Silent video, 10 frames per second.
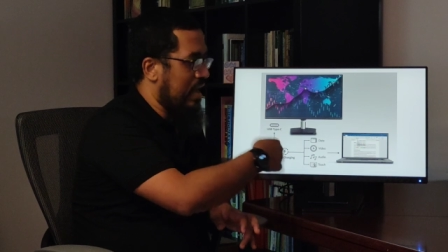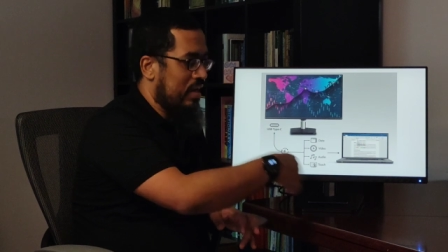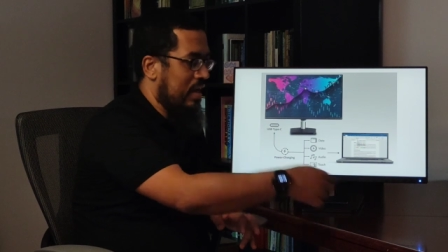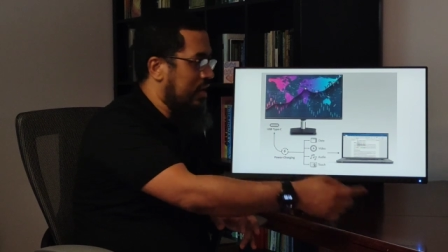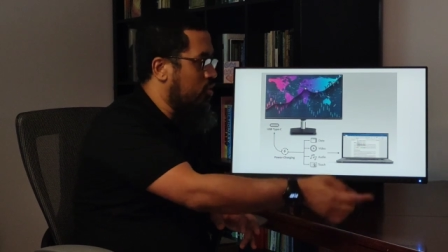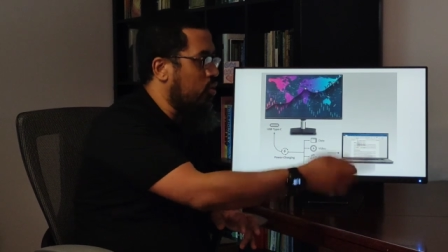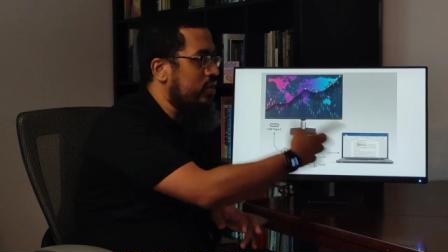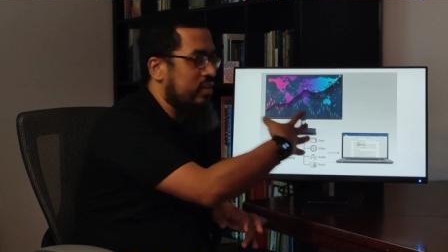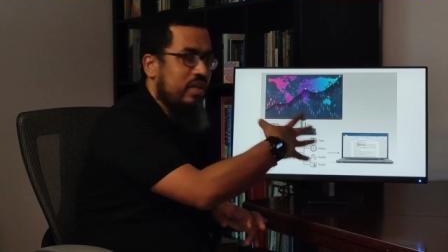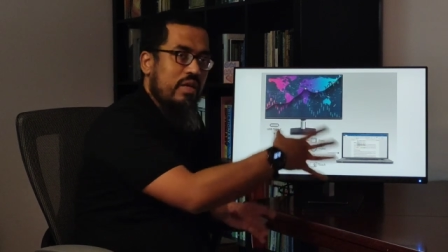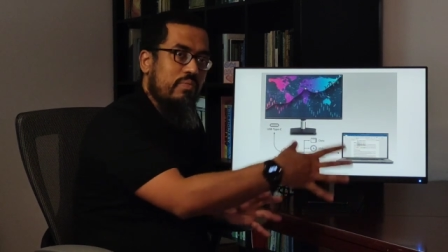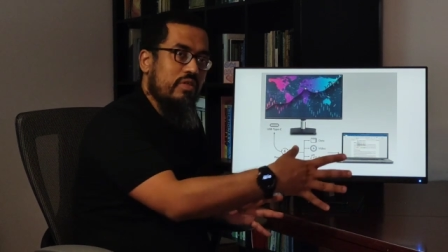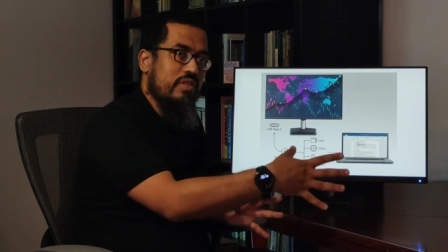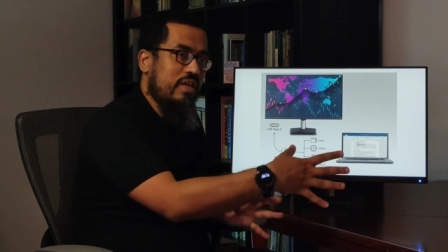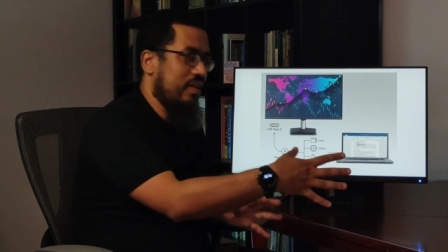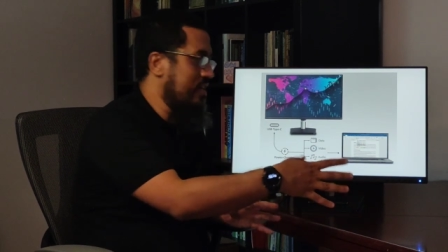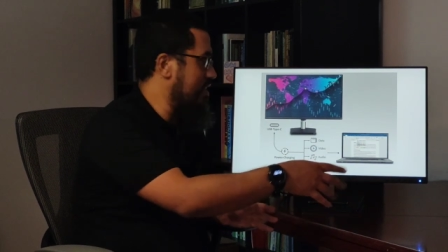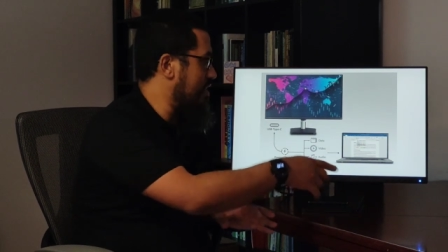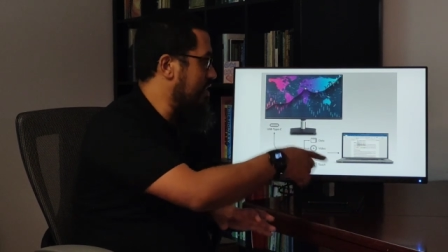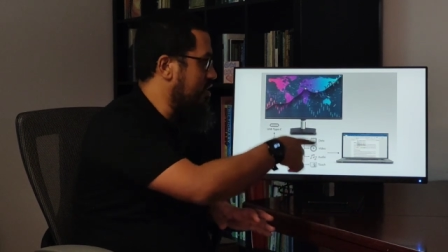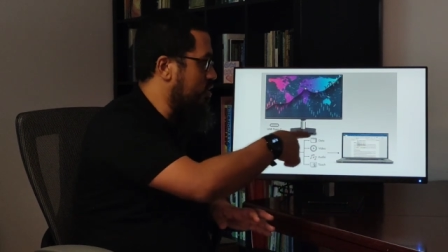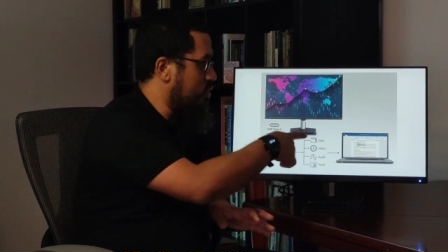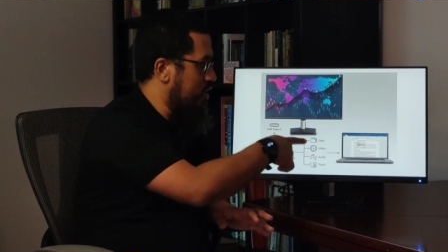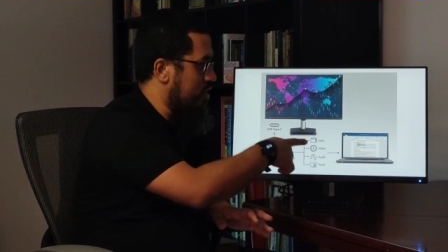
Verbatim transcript: and no other cables are needed, you